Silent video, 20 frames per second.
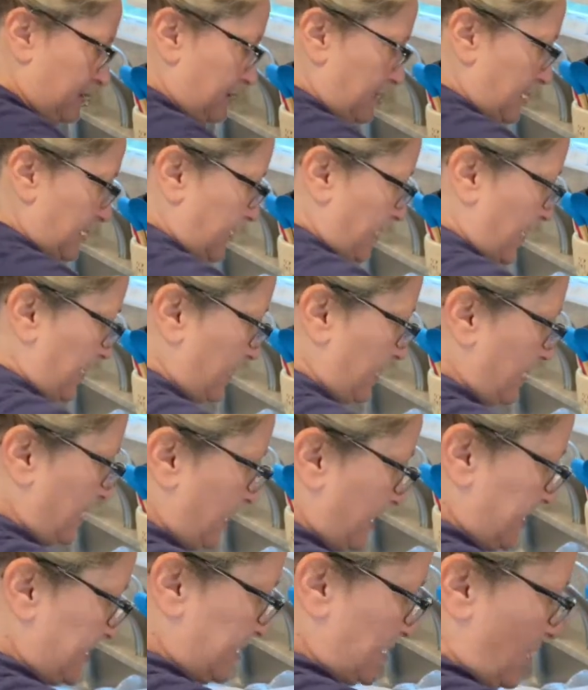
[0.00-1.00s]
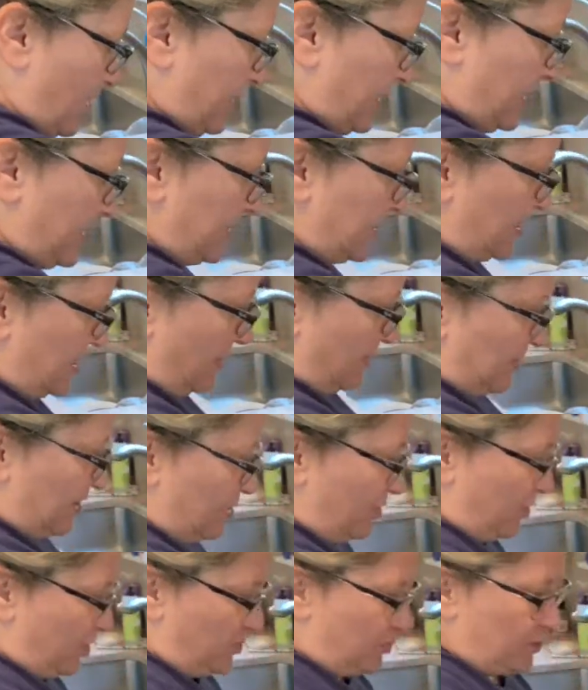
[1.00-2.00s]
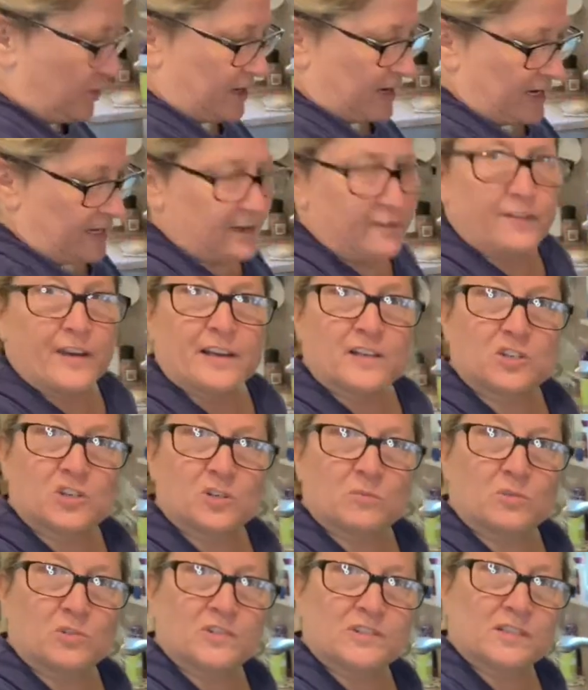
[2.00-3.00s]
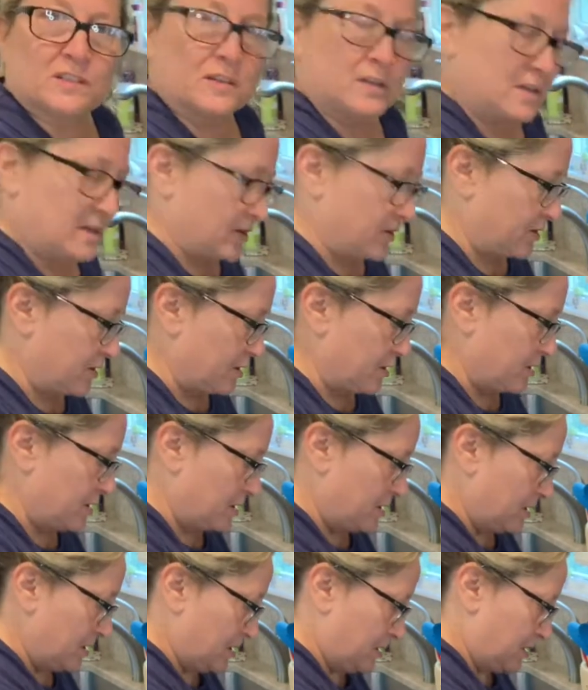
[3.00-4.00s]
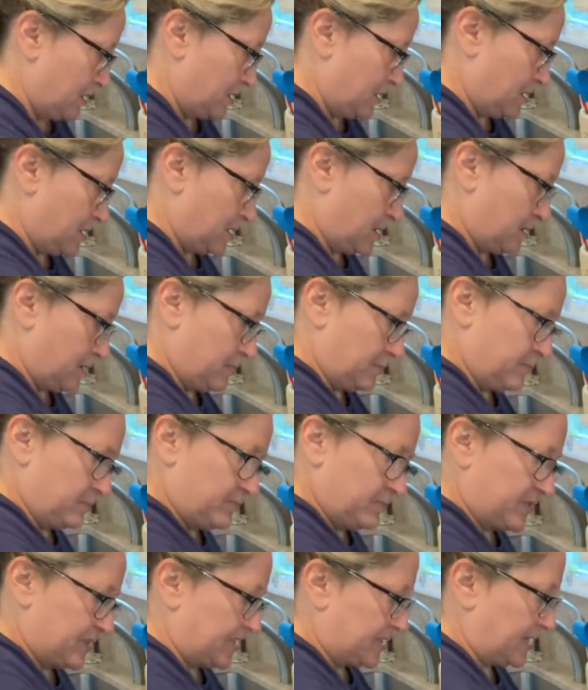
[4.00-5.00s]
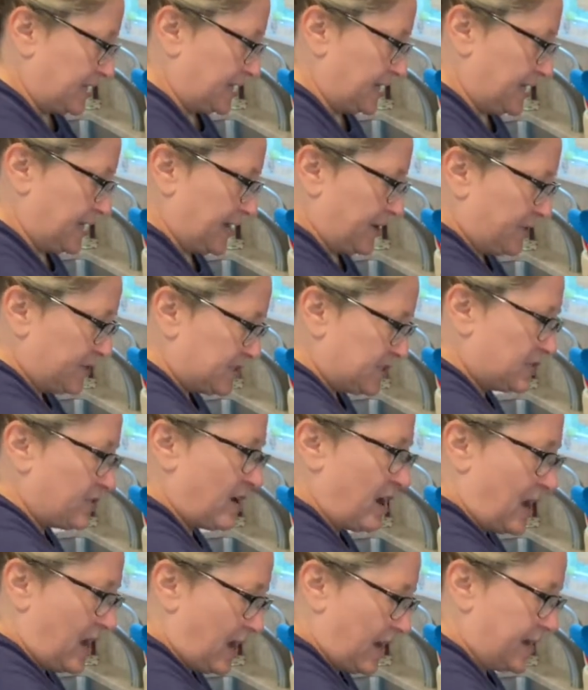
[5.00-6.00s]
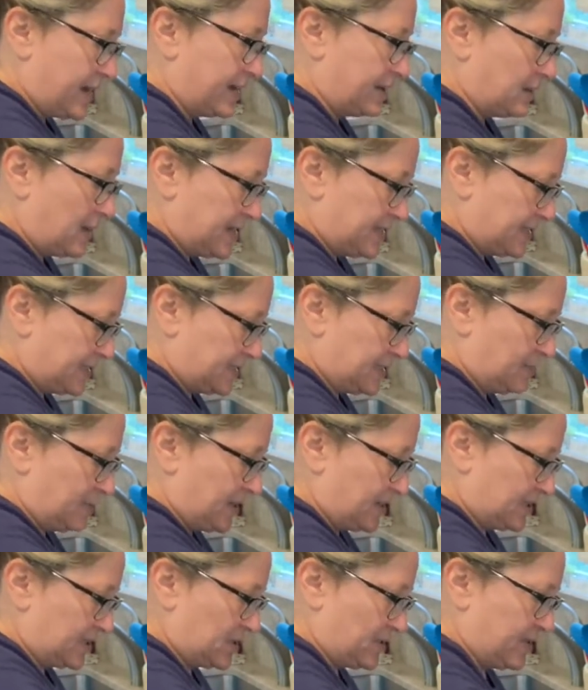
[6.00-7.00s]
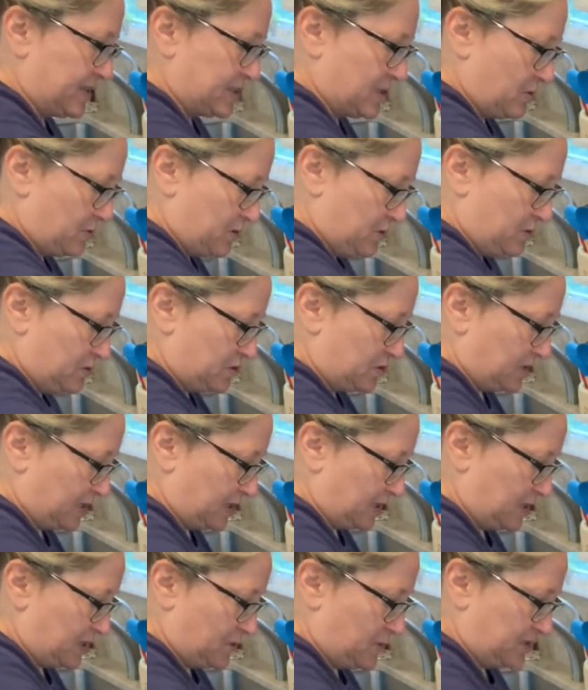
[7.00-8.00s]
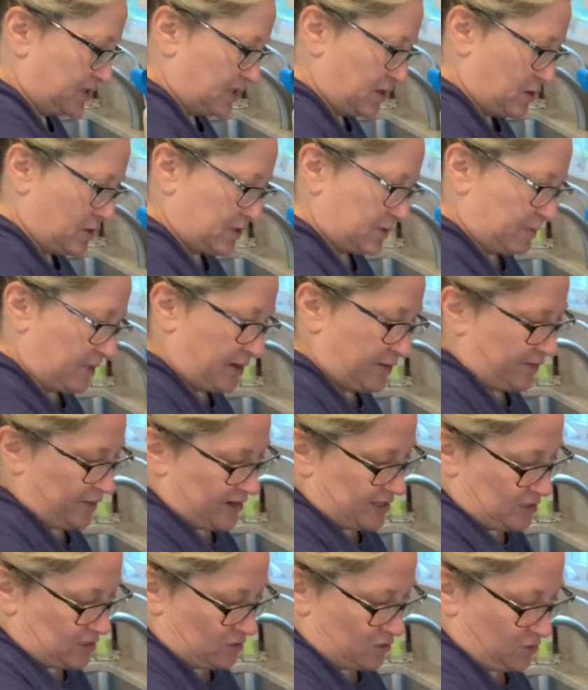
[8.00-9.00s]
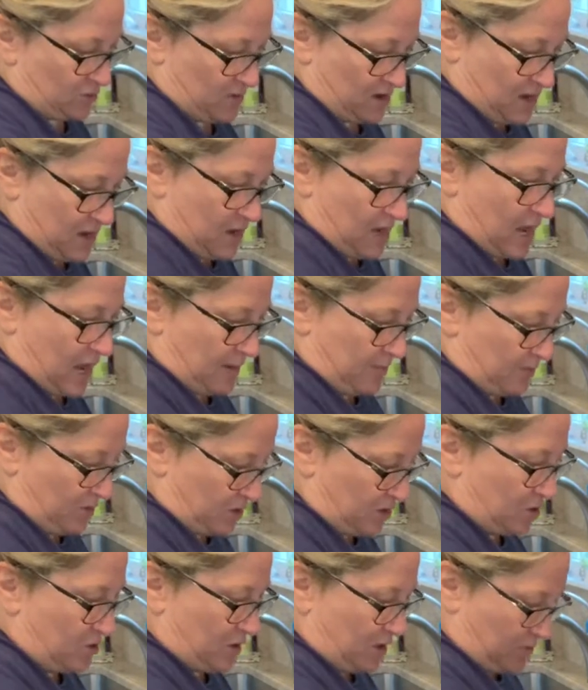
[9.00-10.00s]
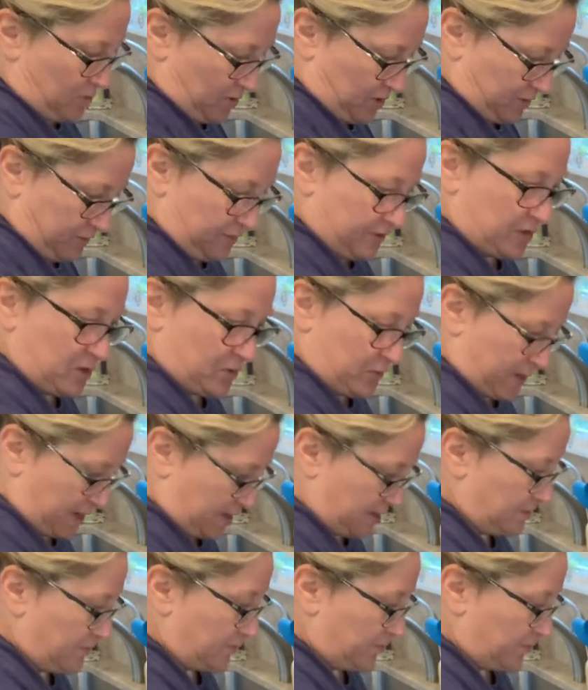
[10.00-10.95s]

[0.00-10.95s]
You've got the nice onions. I mean, you could put any vegetables in here. Let's see, carrots are high glycemic, so I don't usually use those, but if I do, you could put a few in.